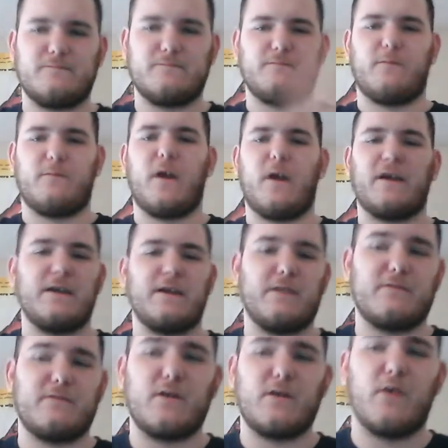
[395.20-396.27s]
places you
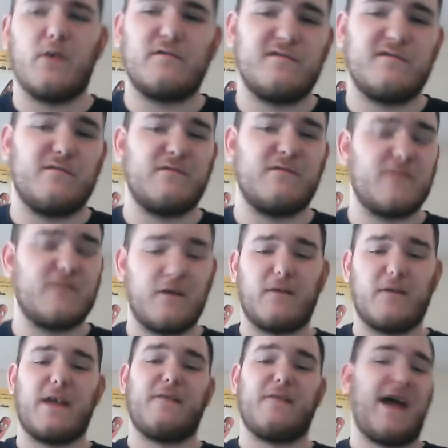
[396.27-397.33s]
have to go to, and stuff
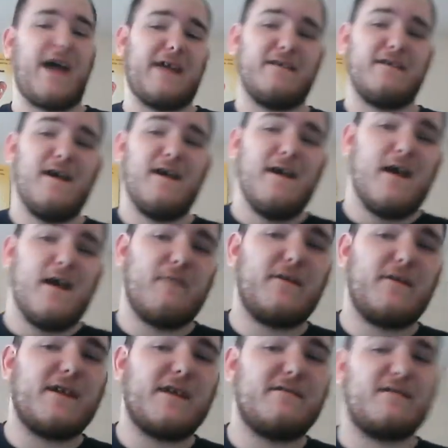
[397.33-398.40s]
like that. And
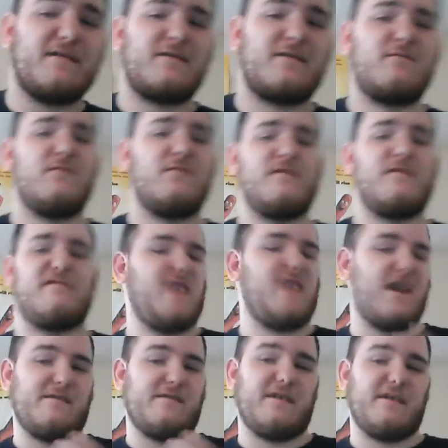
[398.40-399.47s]
things are just sort of
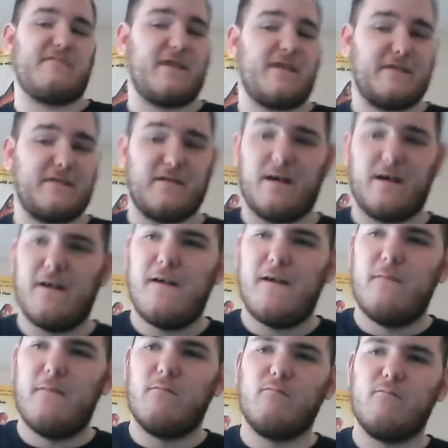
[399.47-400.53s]
changed. He's trying to.
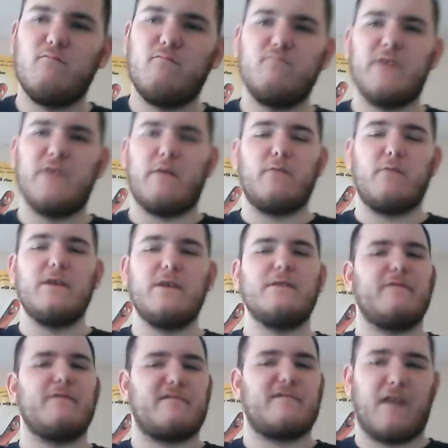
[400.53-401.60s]
Yeah, we live
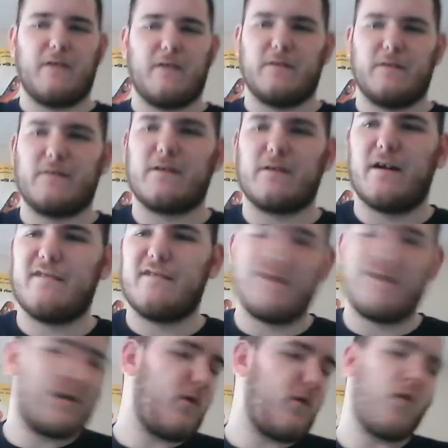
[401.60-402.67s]
in child and such. And
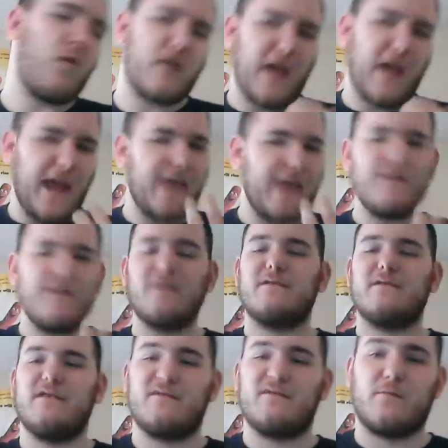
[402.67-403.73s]
of course, it's
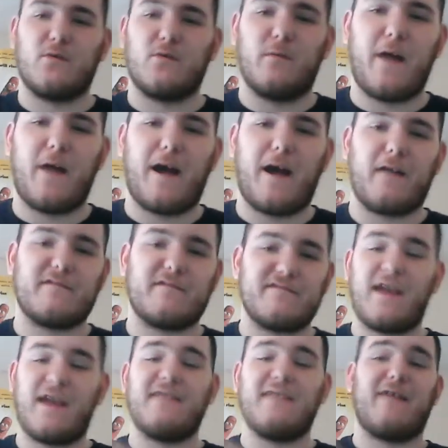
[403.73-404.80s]
ugly tomorrow about how
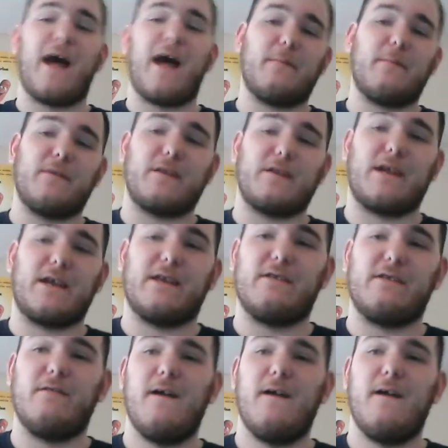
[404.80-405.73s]
change happened again. You